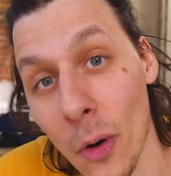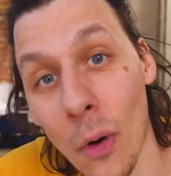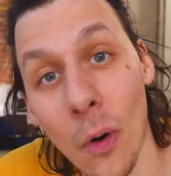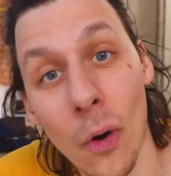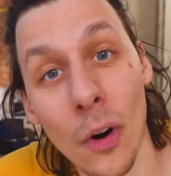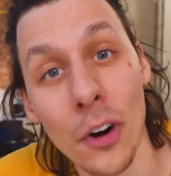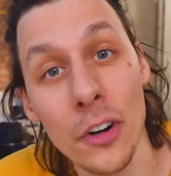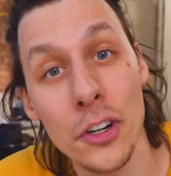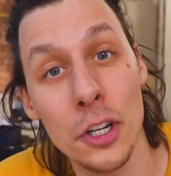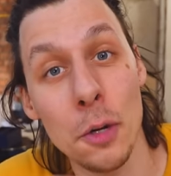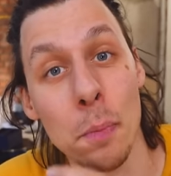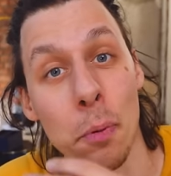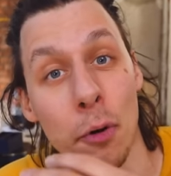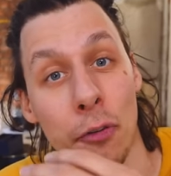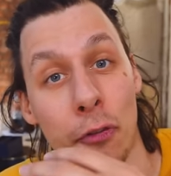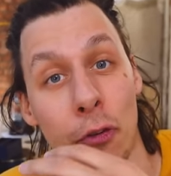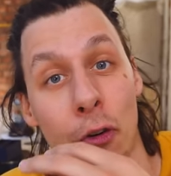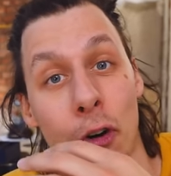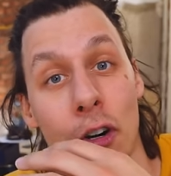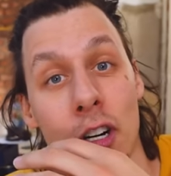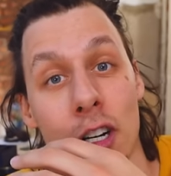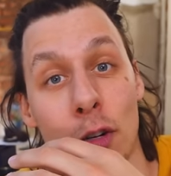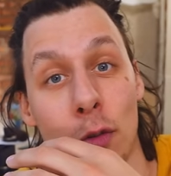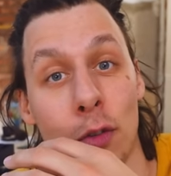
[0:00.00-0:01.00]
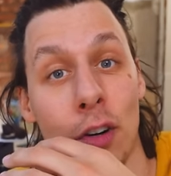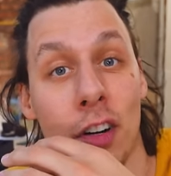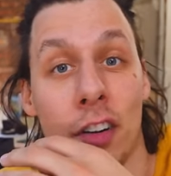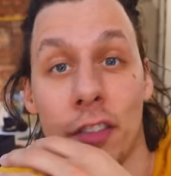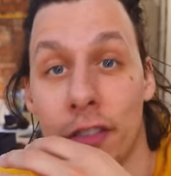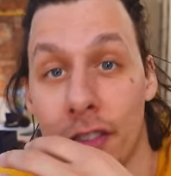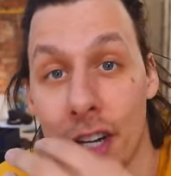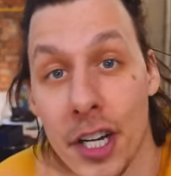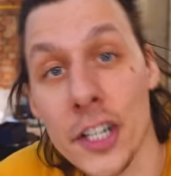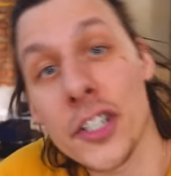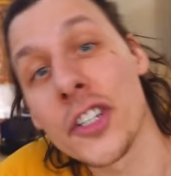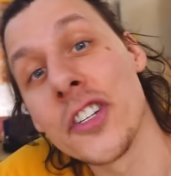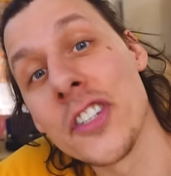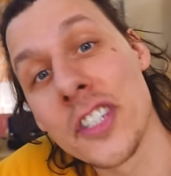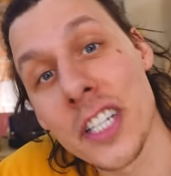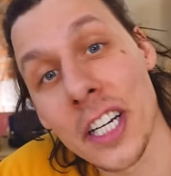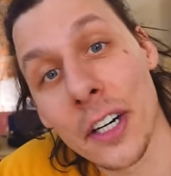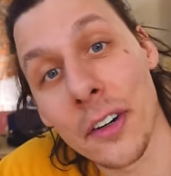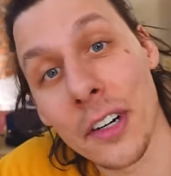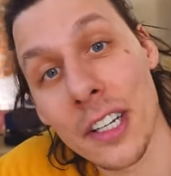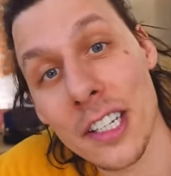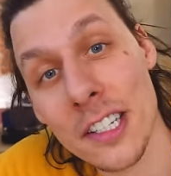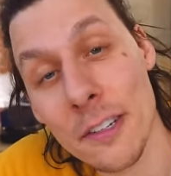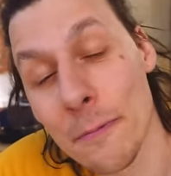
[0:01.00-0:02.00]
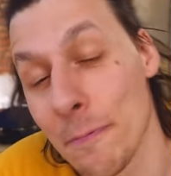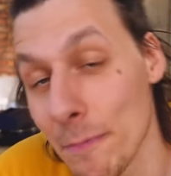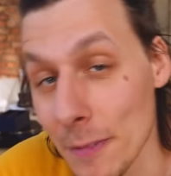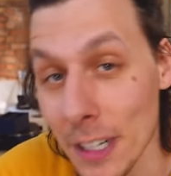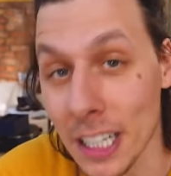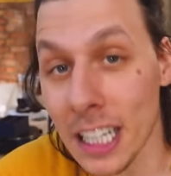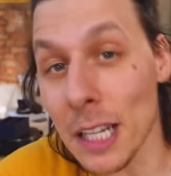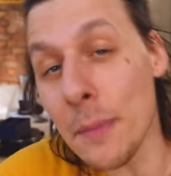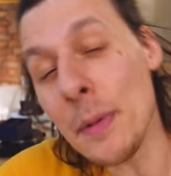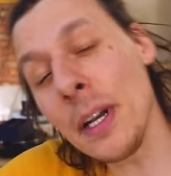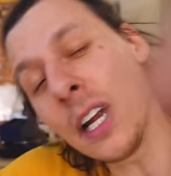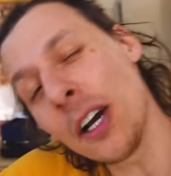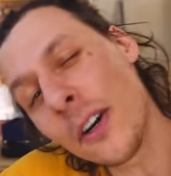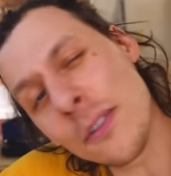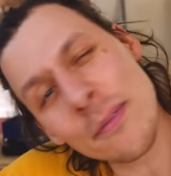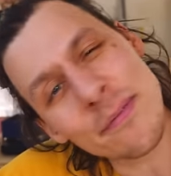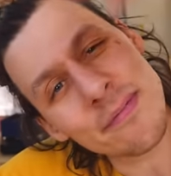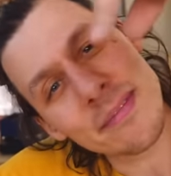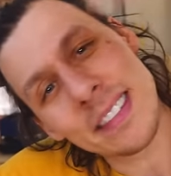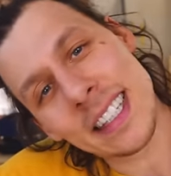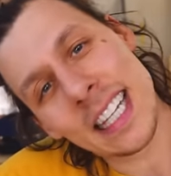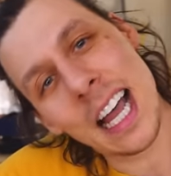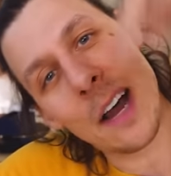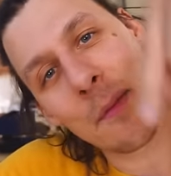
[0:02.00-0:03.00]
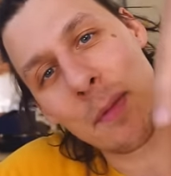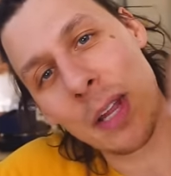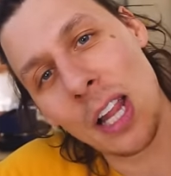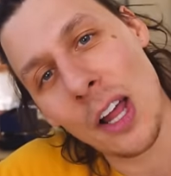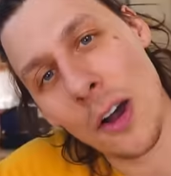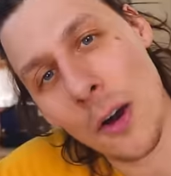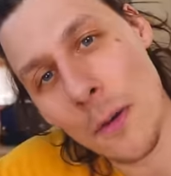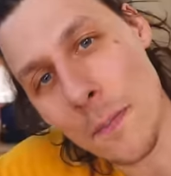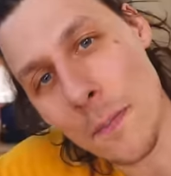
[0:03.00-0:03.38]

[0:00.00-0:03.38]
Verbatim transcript: or do you prefer the renovation series? Let me know down below.